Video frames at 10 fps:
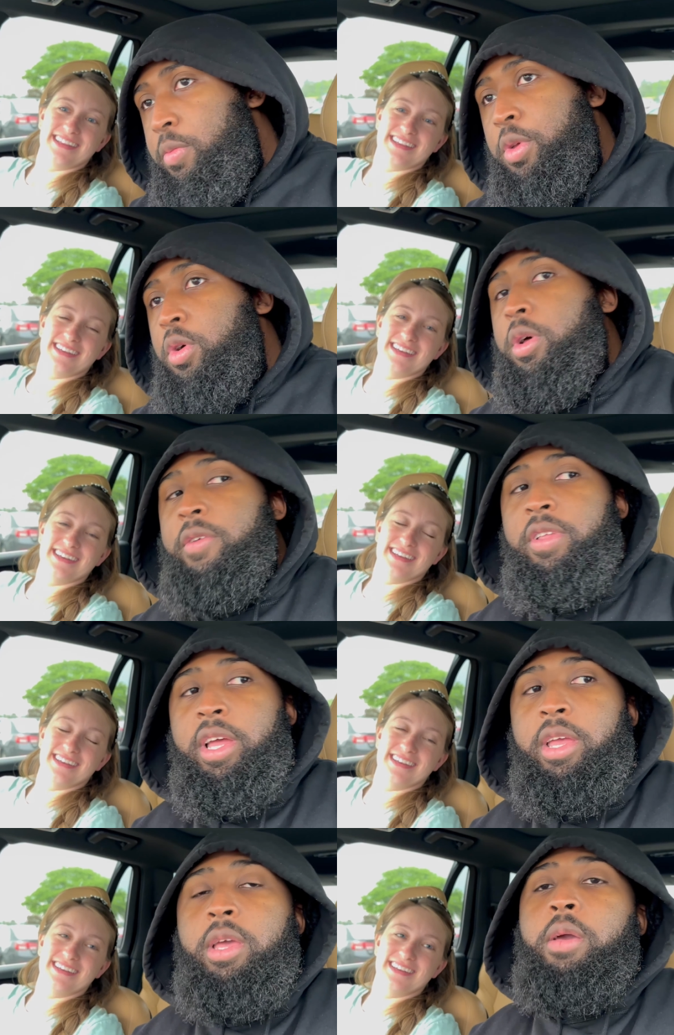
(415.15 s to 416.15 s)
Speaker 1: you know, and
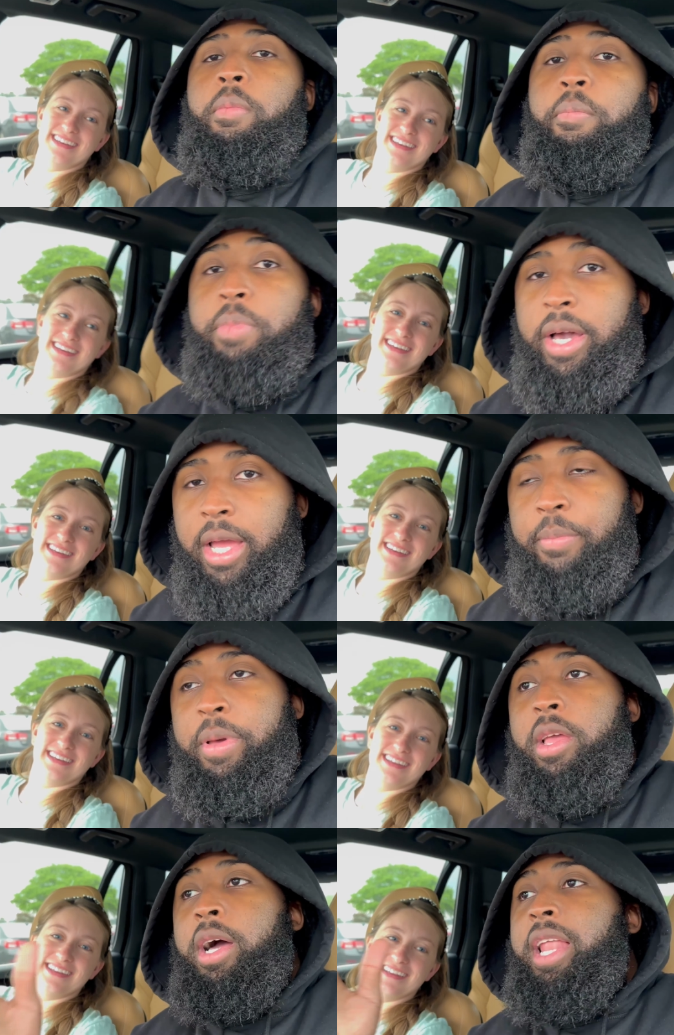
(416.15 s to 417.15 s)
everything. But
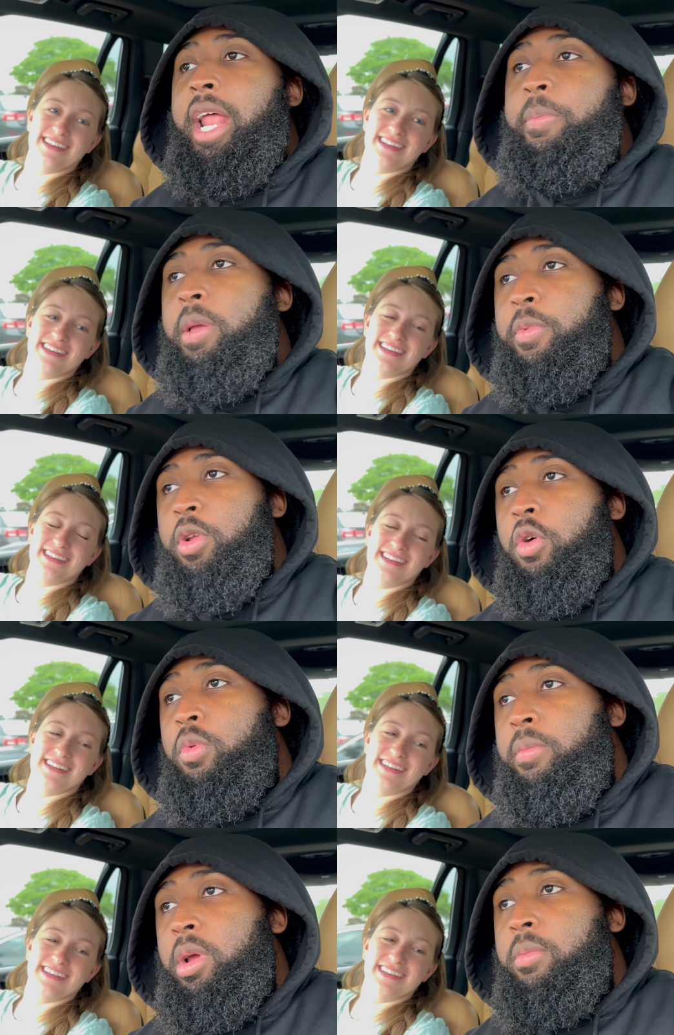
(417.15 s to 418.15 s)
a lot of people don't
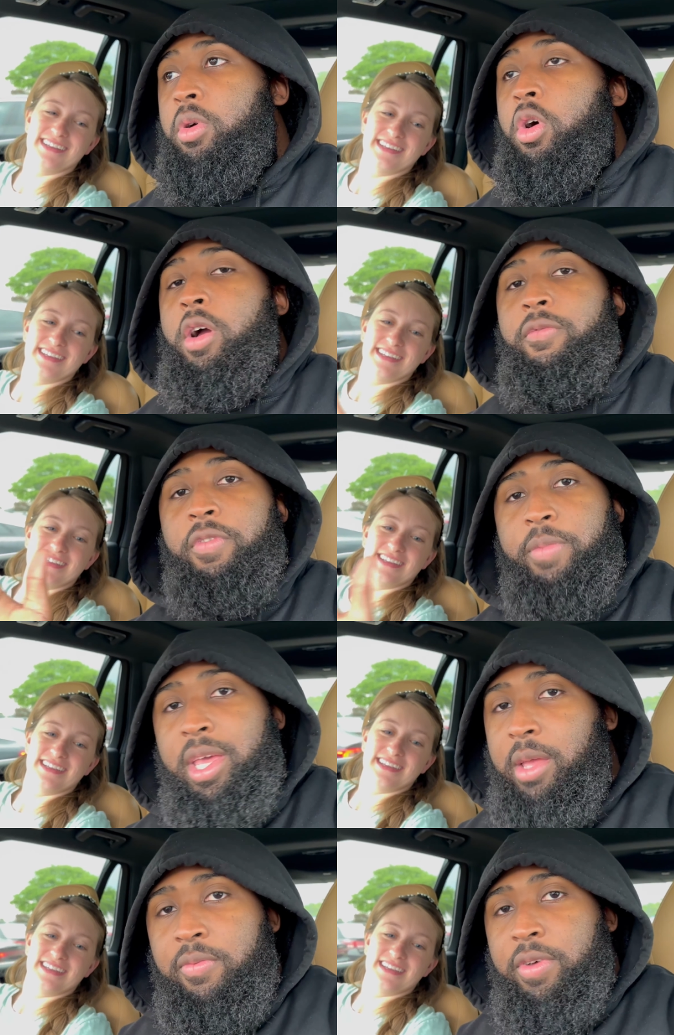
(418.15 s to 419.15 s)
remember or
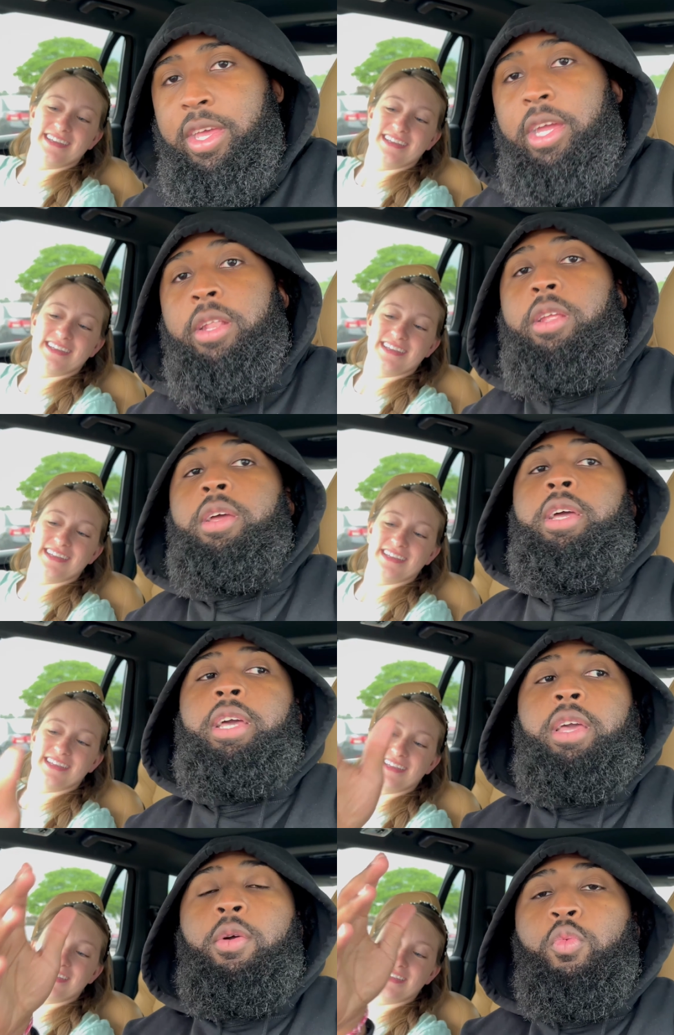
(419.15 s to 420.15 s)
keep forgetting
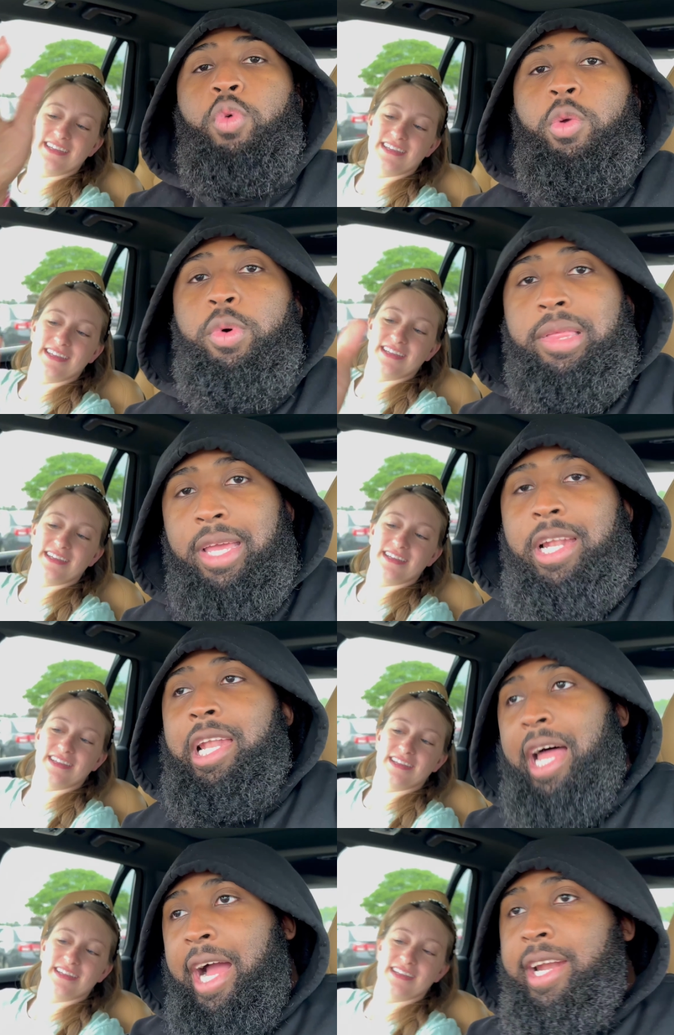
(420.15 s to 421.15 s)
we was in
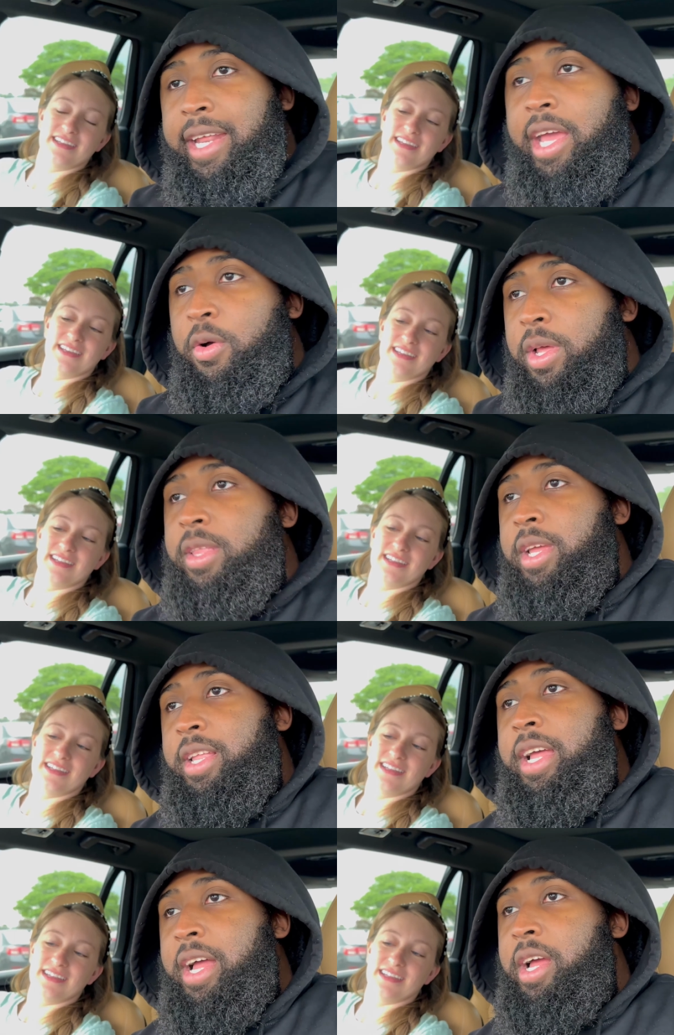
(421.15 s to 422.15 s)
lockdown at that
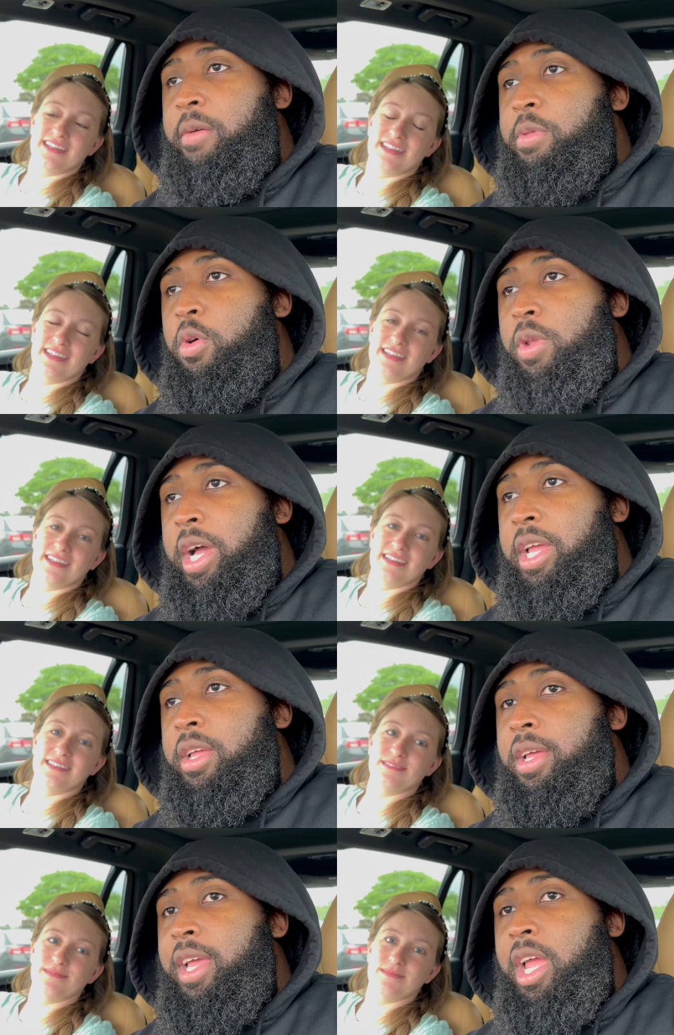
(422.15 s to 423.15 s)
time. So, like,
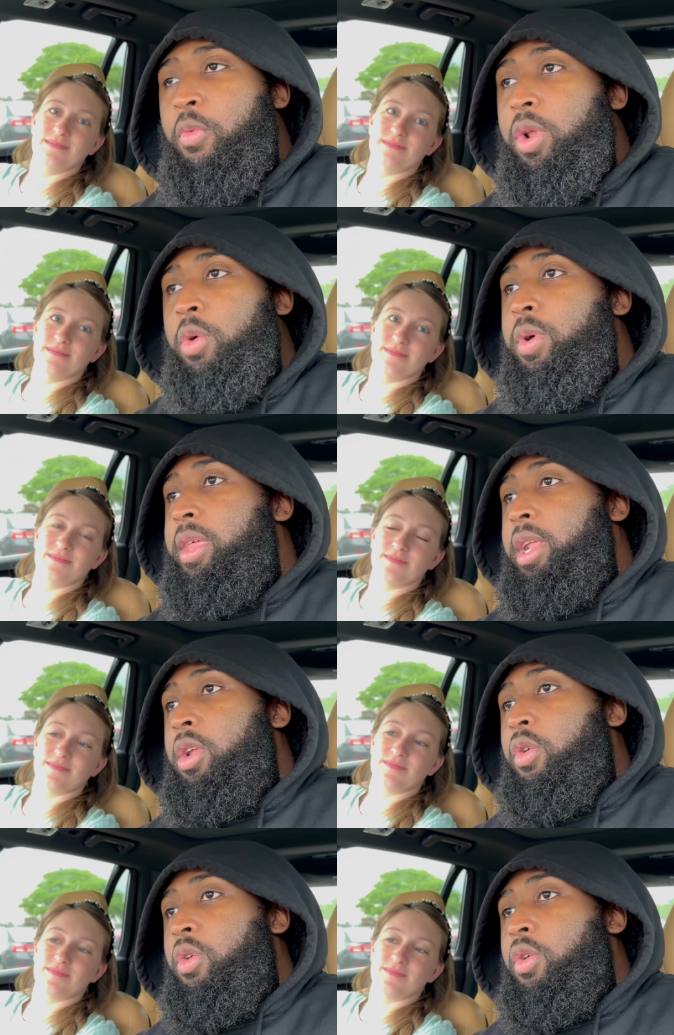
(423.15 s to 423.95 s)
it really wasn't